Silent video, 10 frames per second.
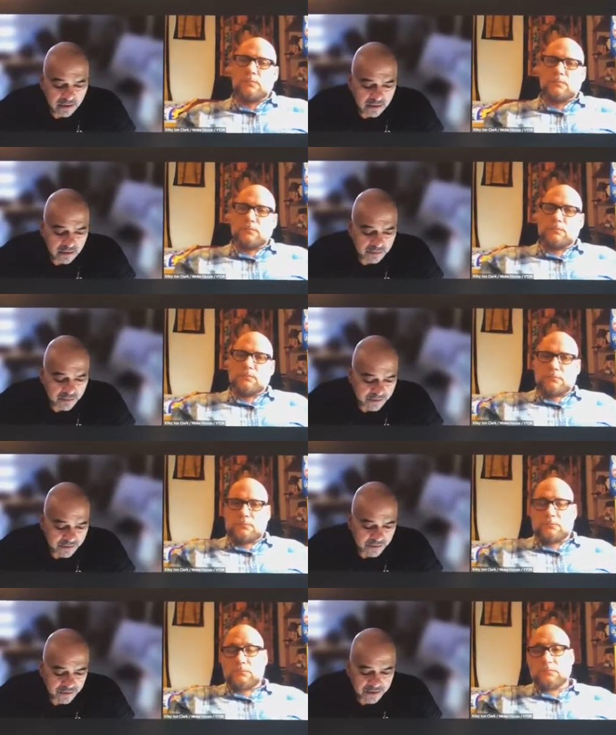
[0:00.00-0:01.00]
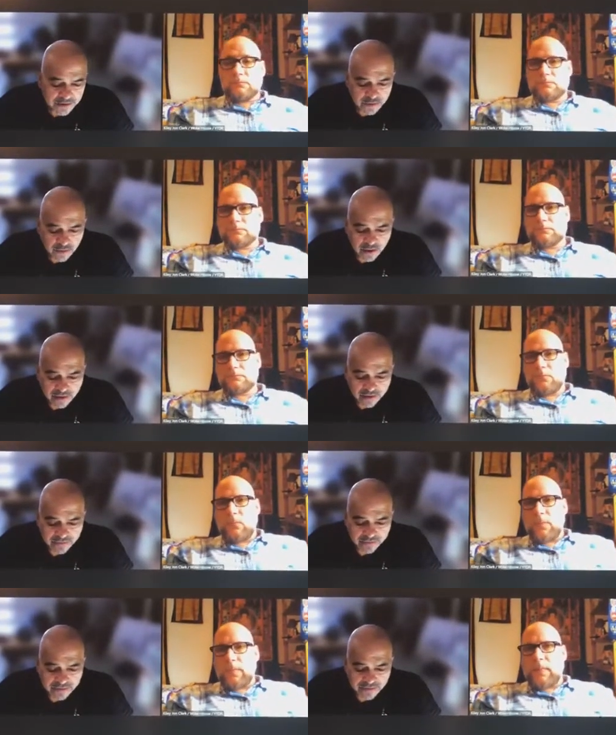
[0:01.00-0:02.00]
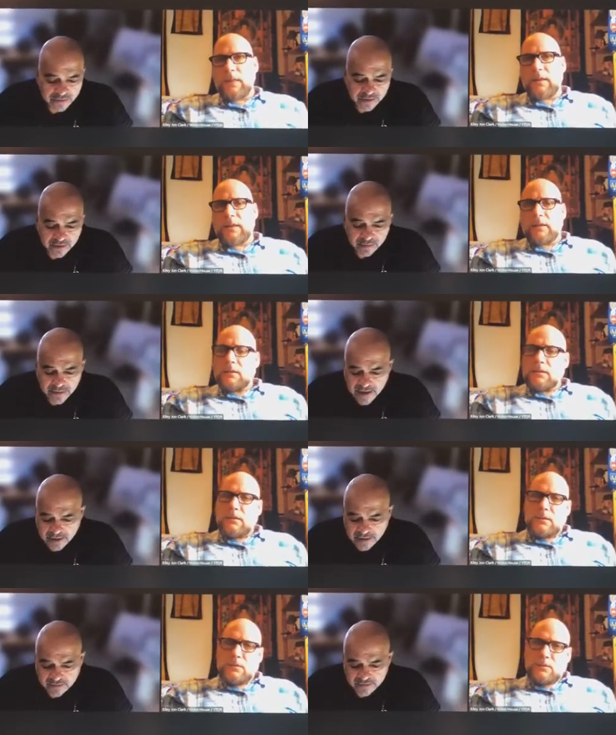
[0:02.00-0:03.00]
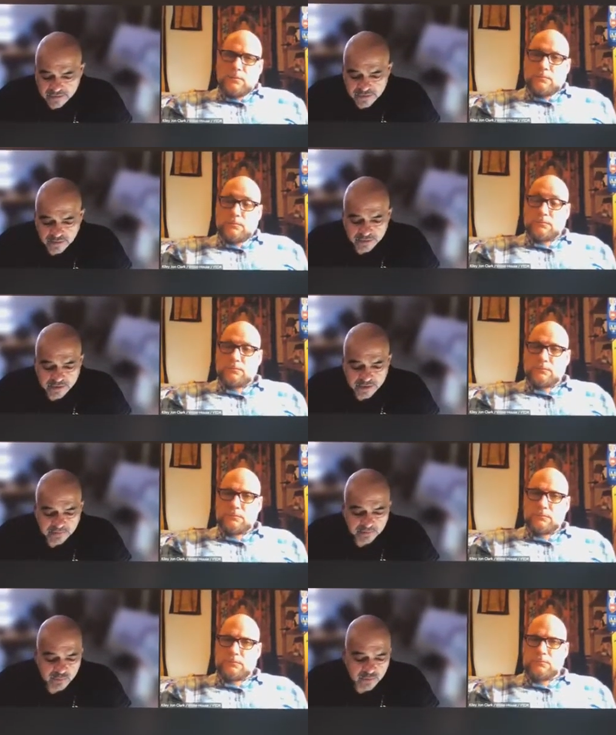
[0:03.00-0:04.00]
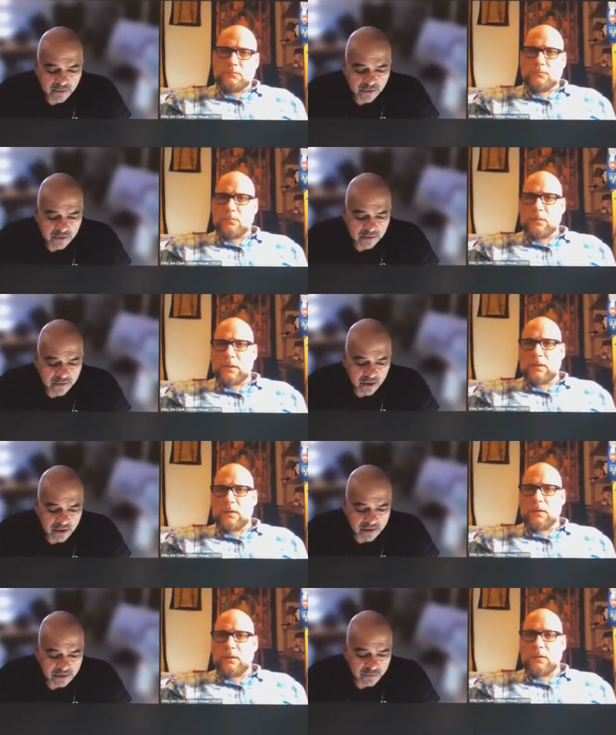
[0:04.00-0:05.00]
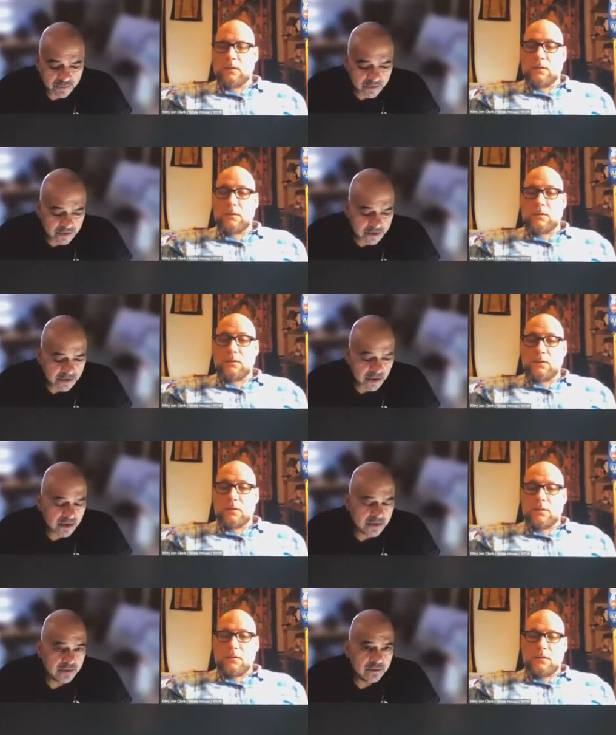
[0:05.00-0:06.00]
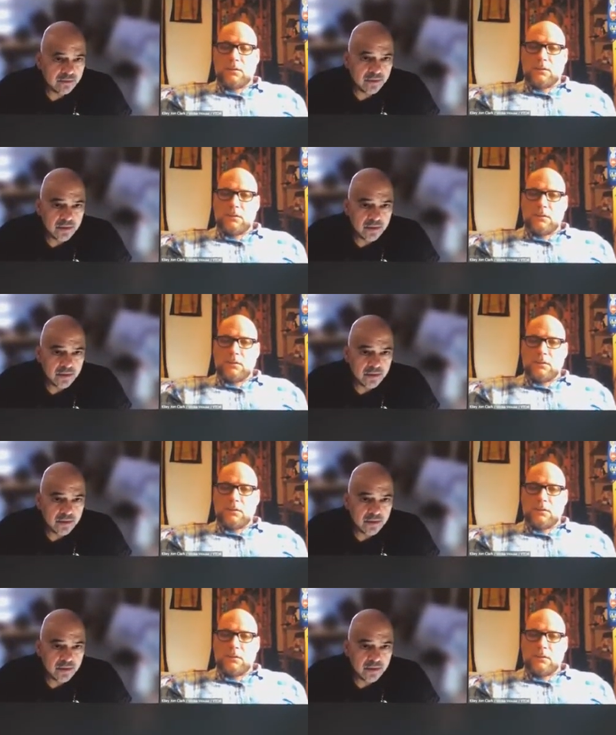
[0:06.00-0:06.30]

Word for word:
Speaker 1: and Pedro and his wife, and uh, Max from Germany. He was awesome. Maria was awesome.